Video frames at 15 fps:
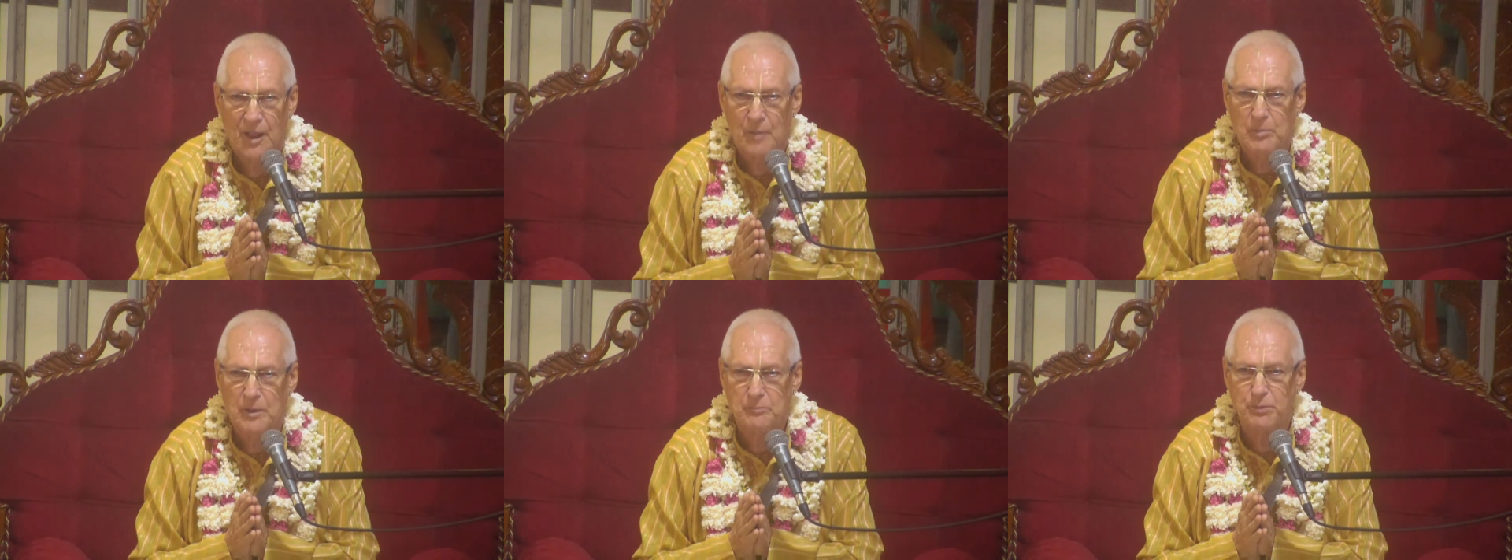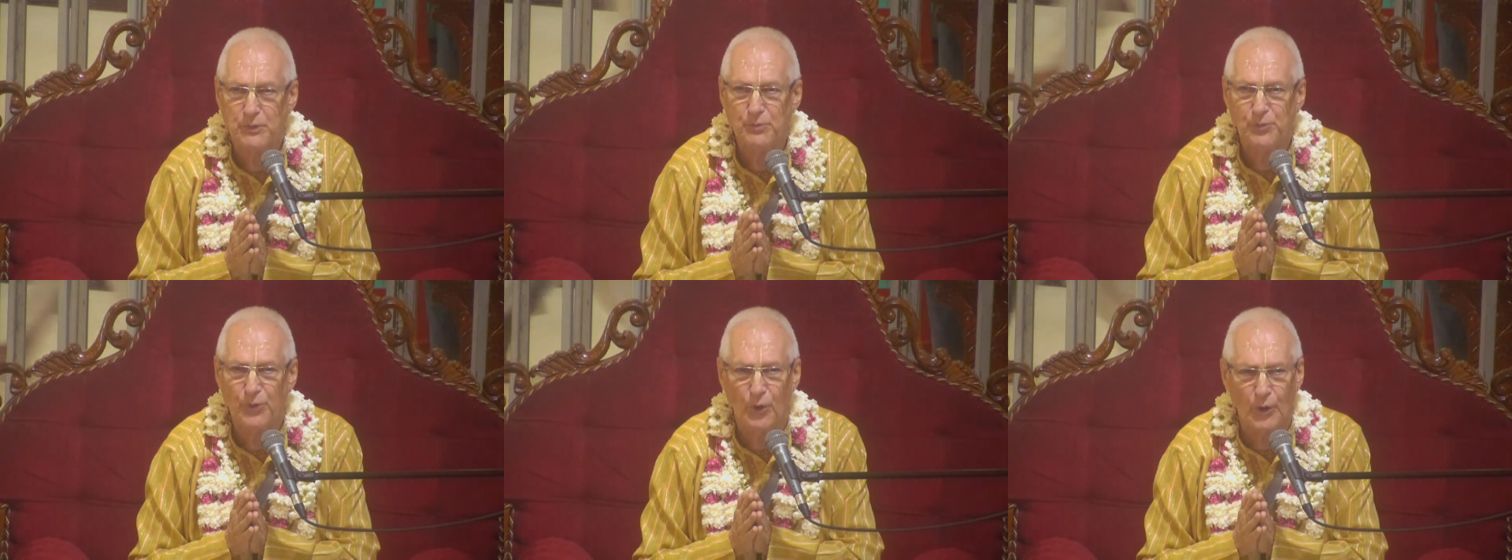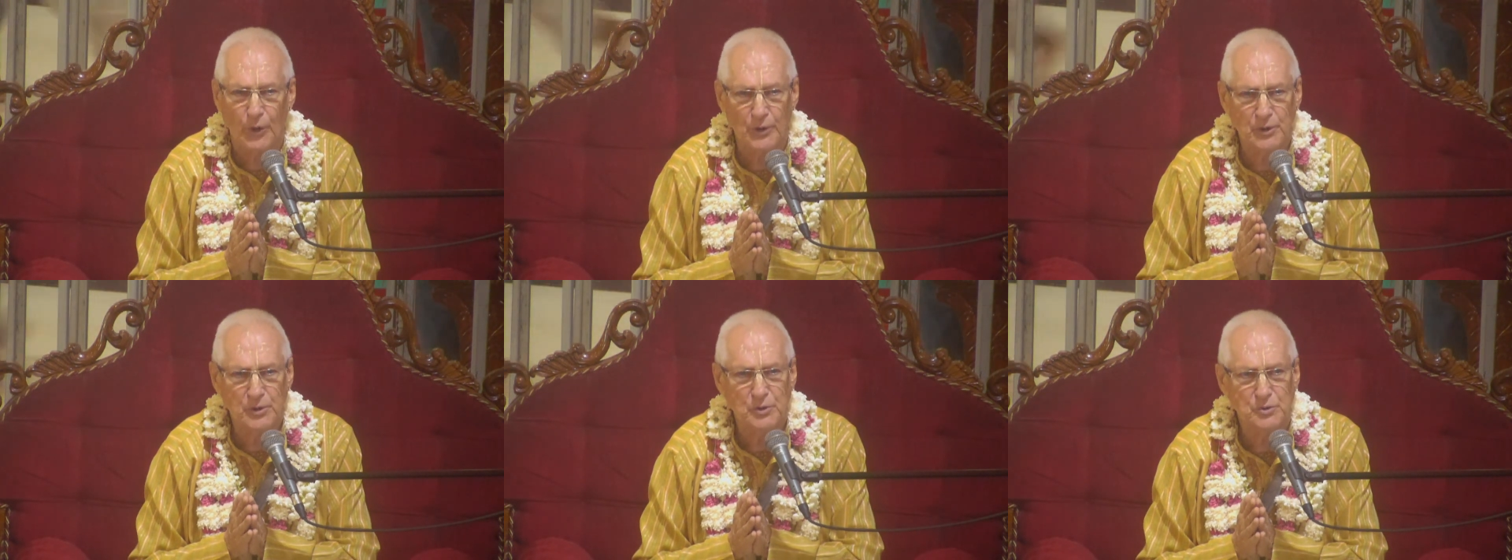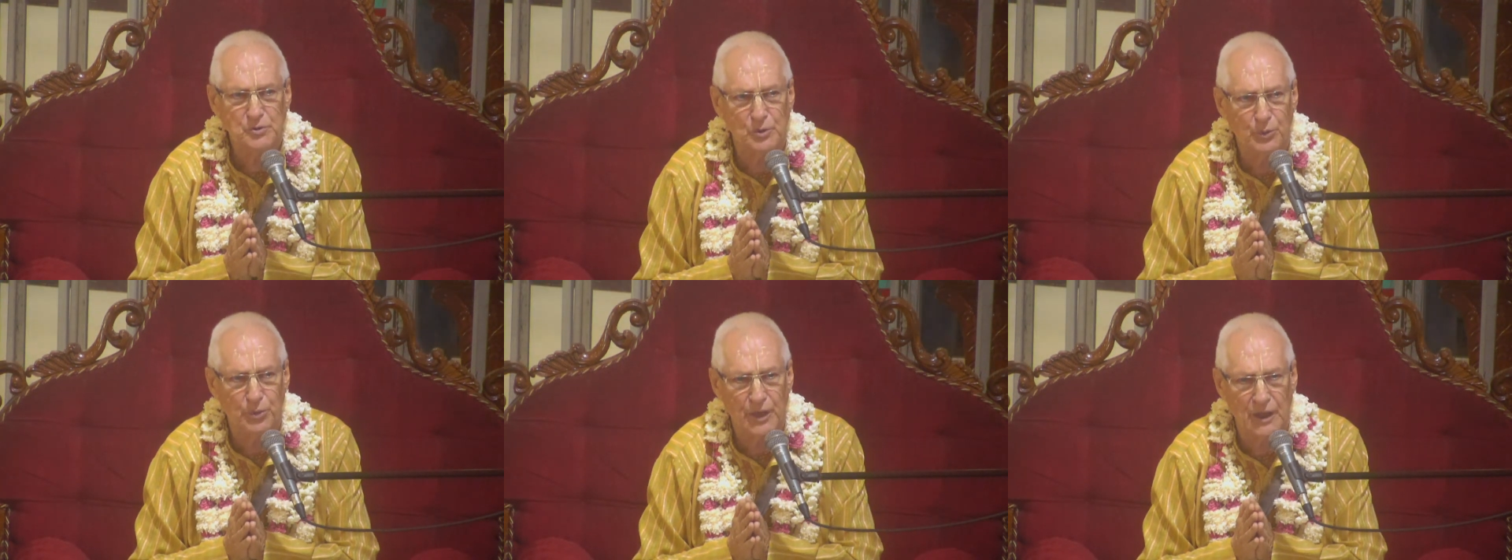But before you
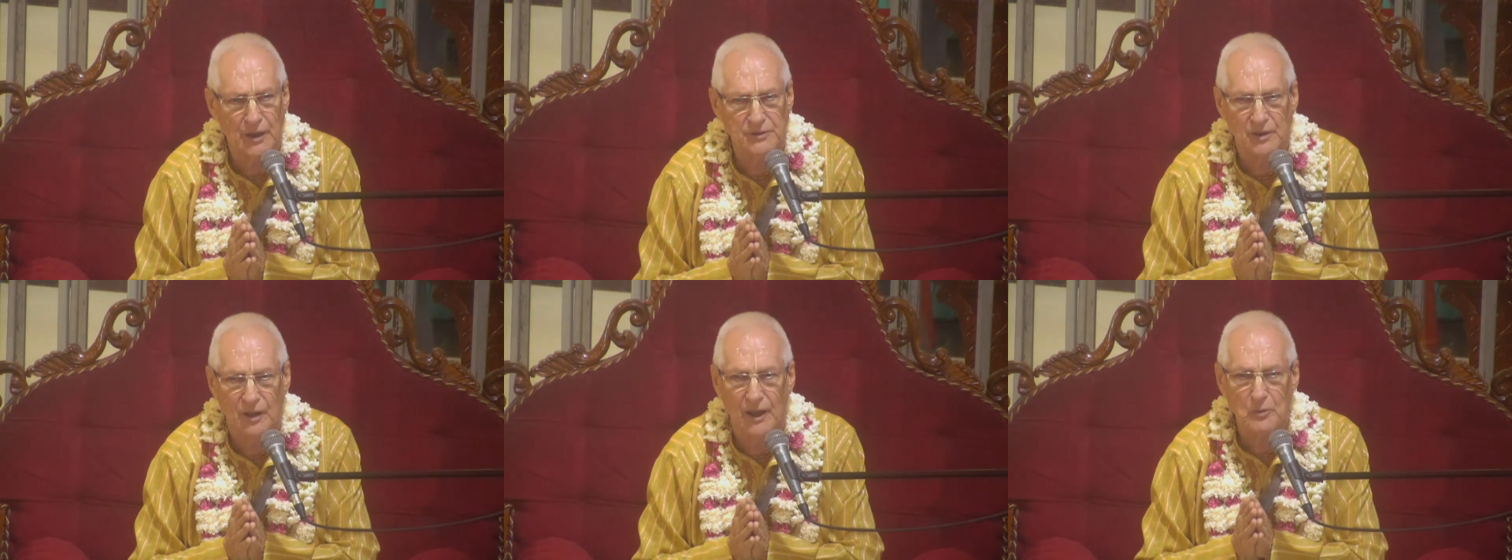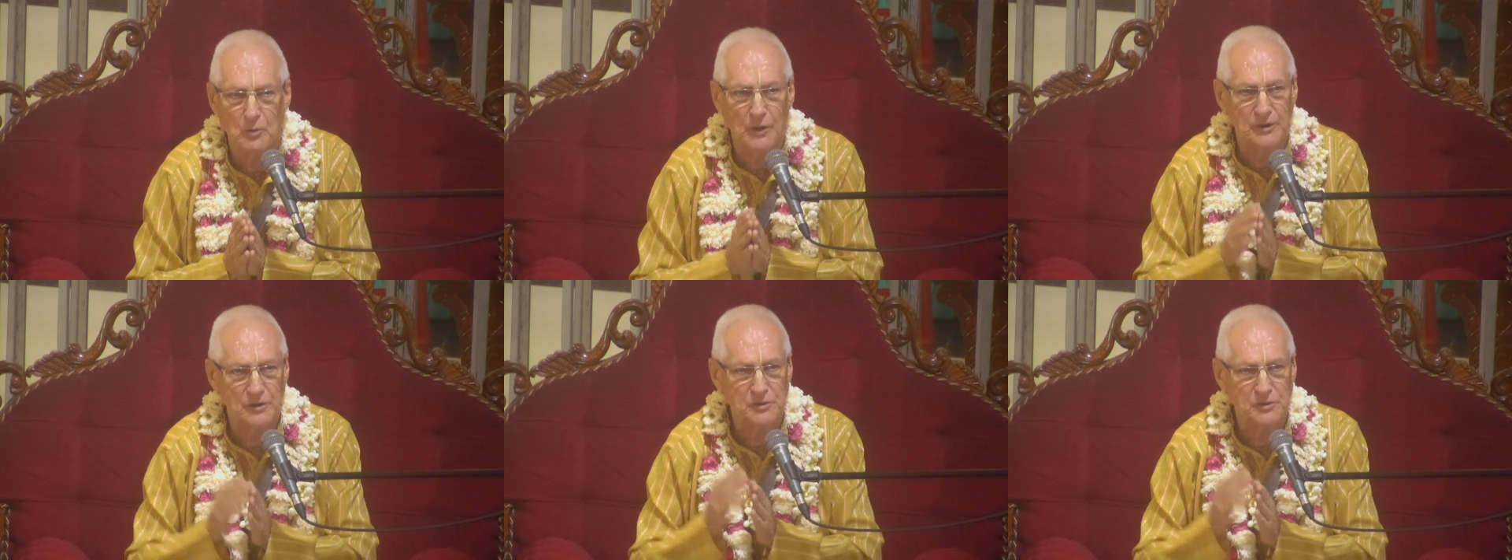do that, I want to